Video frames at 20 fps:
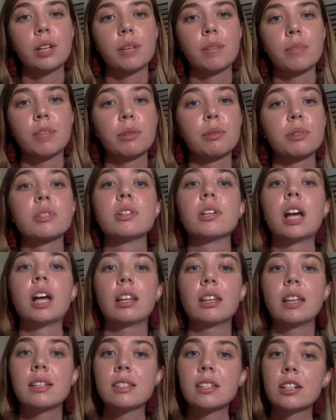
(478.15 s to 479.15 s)
there was a lot
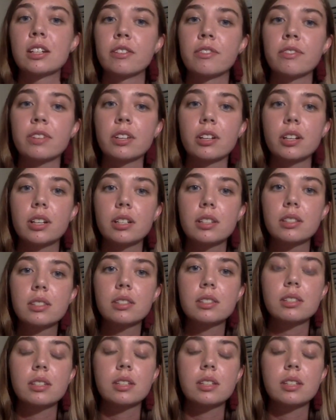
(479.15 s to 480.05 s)
less interference